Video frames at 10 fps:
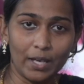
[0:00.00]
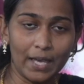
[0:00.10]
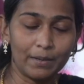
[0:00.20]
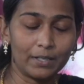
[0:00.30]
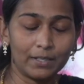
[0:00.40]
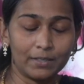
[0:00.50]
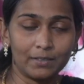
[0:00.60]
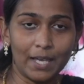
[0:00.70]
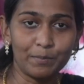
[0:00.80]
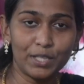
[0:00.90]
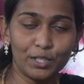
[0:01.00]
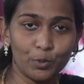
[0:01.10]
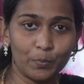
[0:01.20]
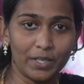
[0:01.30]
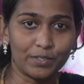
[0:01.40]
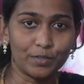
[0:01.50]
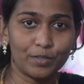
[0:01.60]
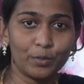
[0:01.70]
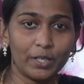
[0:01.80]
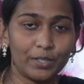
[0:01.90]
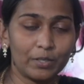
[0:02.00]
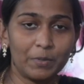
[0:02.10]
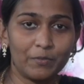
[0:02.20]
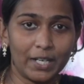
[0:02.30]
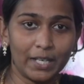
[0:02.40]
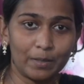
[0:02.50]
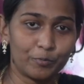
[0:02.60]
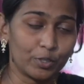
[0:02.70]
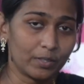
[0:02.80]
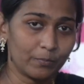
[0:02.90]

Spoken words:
MCQ based. So it will be very helpful,